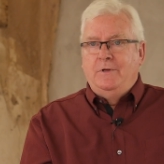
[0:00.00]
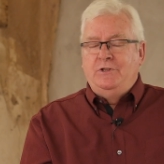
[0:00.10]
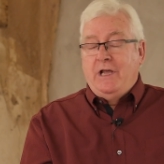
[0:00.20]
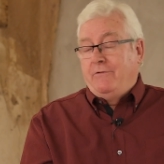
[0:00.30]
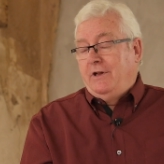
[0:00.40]

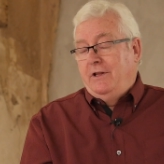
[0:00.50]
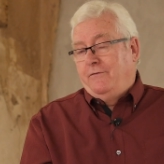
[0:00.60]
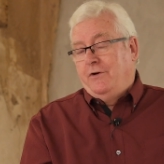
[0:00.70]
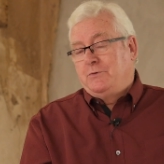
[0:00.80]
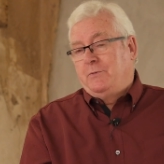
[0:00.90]
generally, the
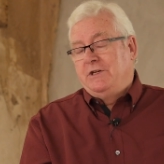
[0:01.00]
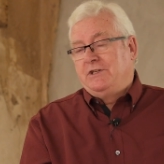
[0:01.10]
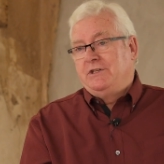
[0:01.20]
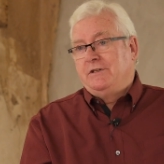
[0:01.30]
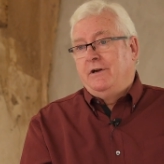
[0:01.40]
first place
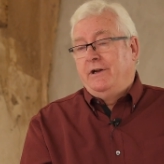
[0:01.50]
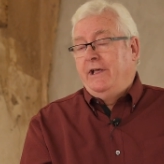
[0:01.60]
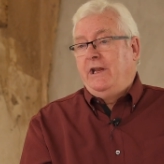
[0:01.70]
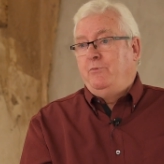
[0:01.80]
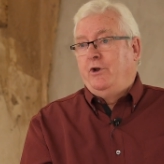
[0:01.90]
to start on
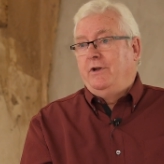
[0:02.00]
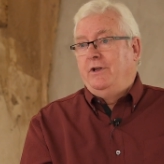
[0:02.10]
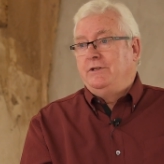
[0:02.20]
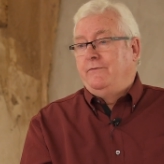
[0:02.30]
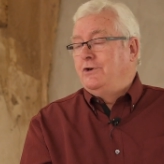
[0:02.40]
any book
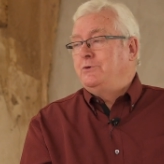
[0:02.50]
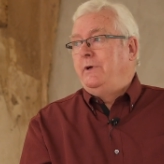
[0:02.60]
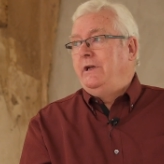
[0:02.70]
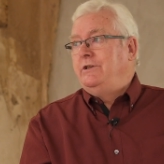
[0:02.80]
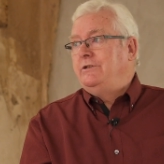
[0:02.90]
is the first
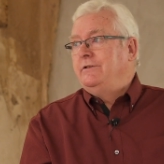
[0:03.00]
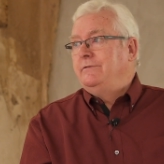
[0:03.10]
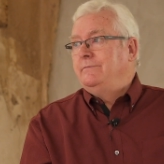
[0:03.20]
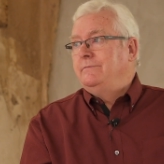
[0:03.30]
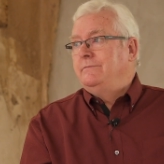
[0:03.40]
page,
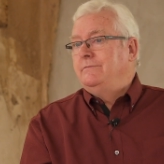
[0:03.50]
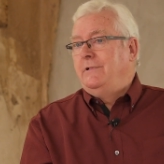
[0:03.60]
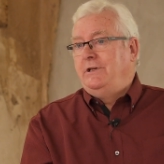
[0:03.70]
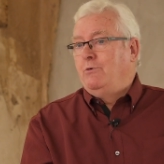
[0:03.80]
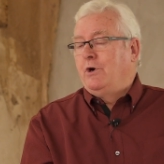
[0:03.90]

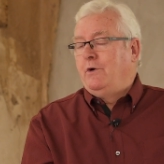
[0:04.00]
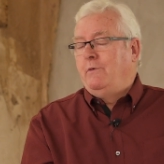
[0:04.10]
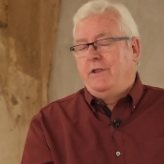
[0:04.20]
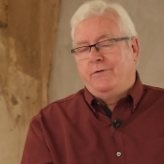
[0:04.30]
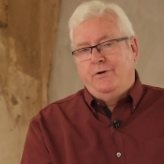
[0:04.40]
and you work your
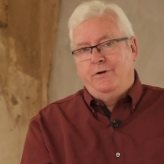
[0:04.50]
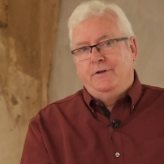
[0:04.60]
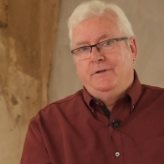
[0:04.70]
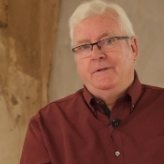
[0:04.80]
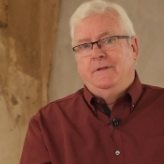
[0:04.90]
way through.
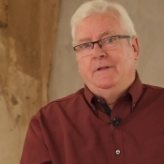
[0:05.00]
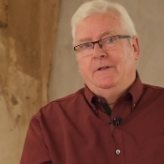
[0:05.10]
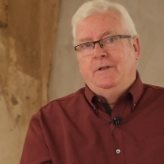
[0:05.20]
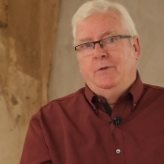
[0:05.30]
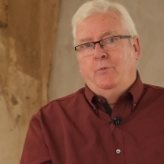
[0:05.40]

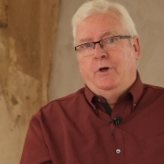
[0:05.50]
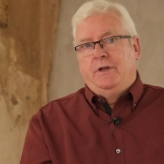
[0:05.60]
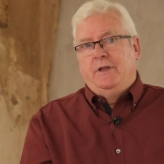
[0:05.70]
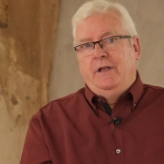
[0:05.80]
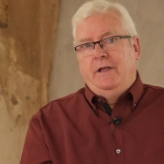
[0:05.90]

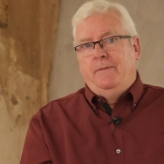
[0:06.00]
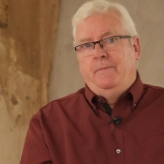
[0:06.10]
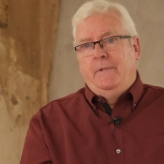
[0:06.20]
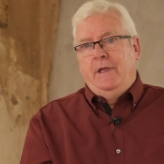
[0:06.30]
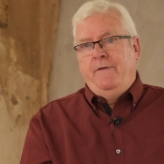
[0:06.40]
But
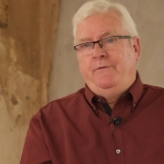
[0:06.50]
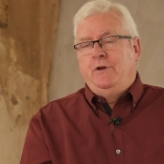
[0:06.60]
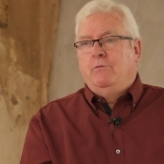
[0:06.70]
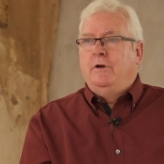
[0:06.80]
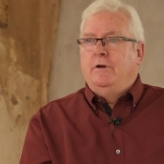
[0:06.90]
if
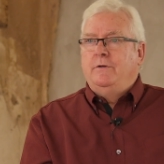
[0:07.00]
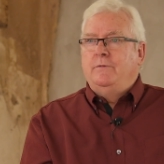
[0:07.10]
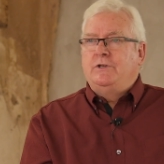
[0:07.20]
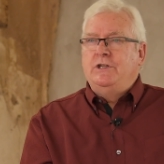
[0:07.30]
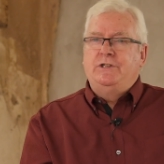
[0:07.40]
you were
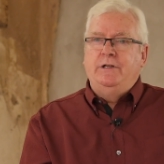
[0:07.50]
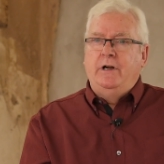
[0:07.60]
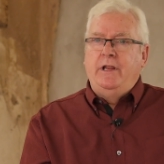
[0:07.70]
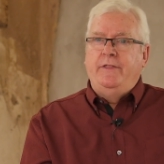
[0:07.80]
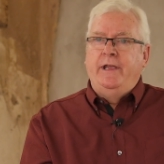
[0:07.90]

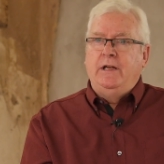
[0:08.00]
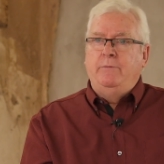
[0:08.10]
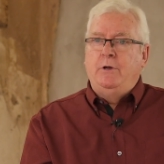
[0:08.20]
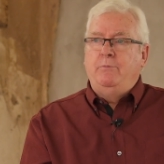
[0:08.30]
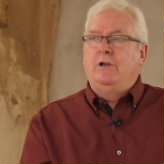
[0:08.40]
sincerely thinking
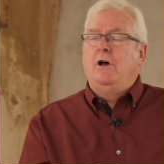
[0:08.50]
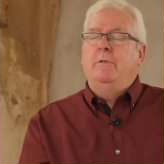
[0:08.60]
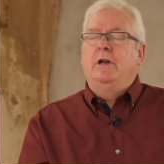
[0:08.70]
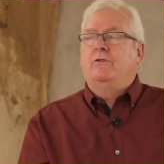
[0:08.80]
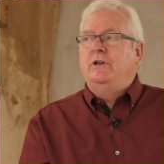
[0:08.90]
about
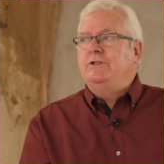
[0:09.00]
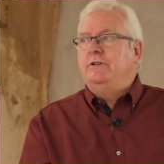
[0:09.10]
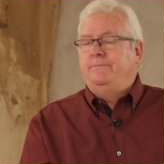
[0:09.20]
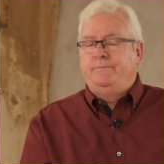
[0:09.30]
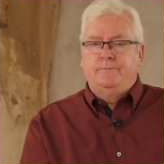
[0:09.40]
becoming a
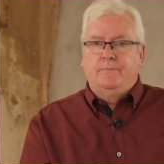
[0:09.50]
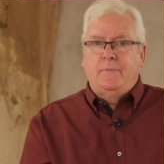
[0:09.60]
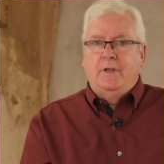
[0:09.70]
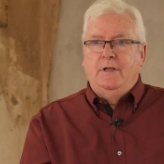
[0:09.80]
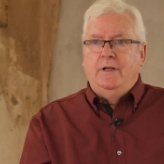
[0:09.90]
Christian,
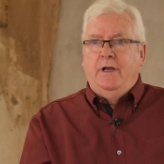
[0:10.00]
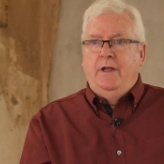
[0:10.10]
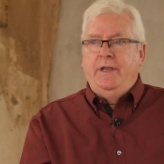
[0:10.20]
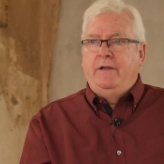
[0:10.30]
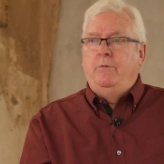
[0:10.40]

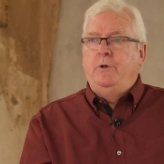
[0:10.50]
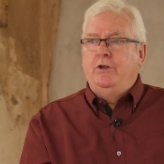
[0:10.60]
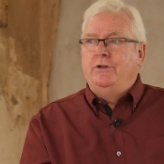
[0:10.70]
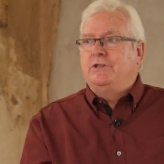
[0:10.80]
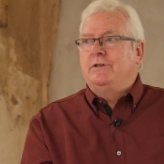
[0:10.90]
I think it would be
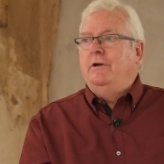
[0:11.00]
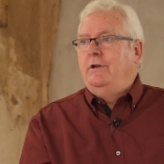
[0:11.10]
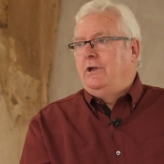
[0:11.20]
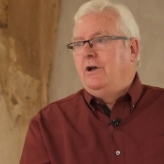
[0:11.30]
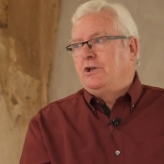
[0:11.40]
good to start
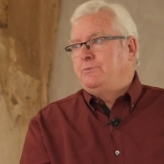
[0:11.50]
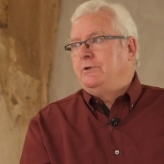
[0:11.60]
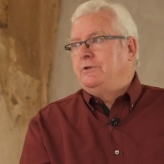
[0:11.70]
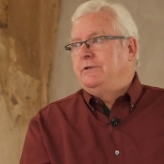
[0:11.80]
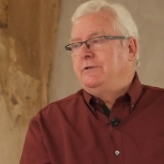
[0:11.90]
in the
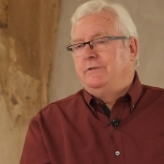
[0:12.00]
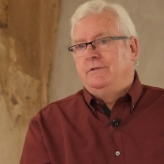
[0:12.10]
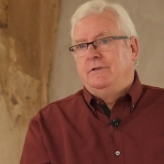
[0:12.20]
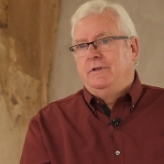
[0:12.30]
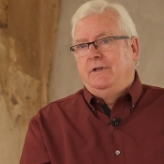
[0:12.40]
Gospels.
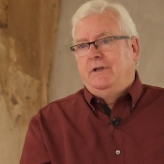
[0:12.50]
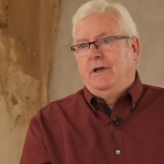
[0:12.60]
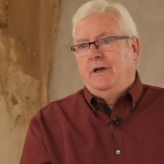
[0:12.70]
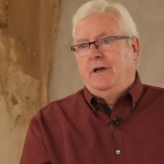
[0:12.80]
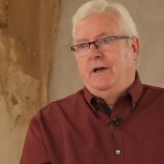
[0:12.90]

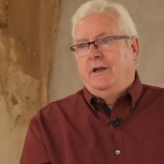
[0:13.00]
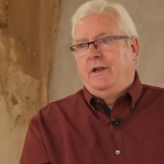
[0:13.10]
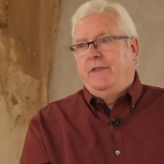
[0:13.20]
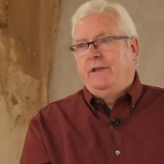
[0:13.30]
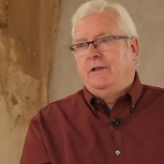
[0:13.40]
Uh, and
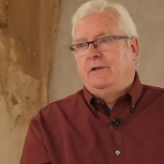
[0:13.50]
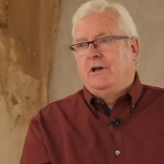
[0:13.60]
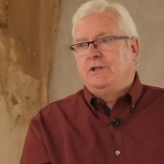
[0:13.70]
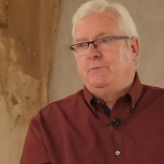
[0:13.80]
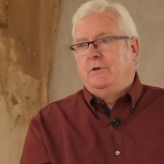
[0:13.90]
I think the
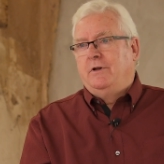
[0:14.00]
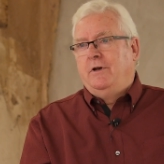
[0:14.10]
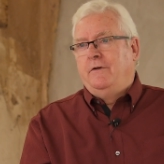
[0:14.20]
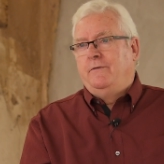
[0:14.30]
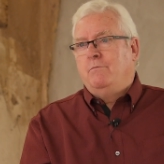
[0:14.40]
Gospel
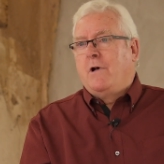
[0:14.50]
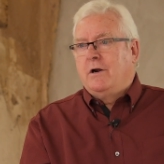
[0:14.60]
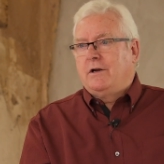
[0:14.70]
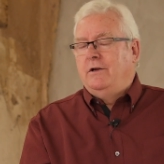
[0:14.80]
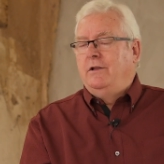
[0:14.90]
of
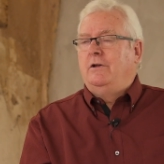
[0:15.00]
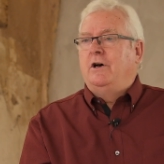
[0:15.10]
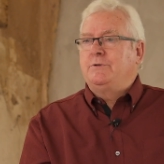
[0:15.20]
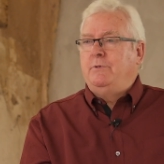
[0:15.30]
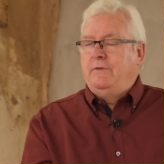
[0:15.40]
Mark or the
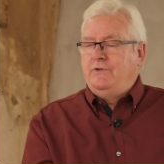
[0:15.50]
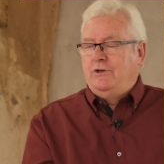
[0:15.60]
Gospel of